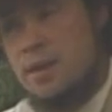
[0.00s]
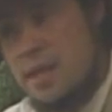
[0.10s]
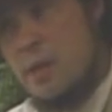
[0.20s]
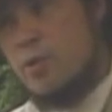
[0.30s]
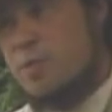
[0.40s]

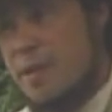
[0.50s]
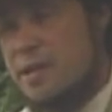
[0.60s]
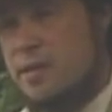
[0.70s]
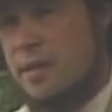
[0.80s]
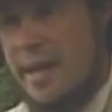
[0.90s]
he
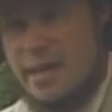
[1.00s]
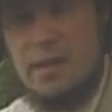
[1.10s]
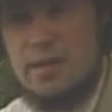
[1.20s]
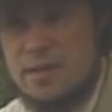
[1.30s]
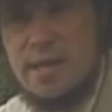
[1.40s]
respected the
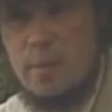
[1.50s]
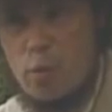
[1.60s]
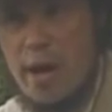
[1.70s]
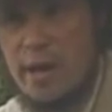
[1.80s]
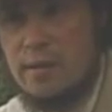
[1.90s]
land in the
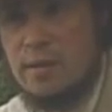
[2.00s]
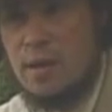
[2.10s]
same way.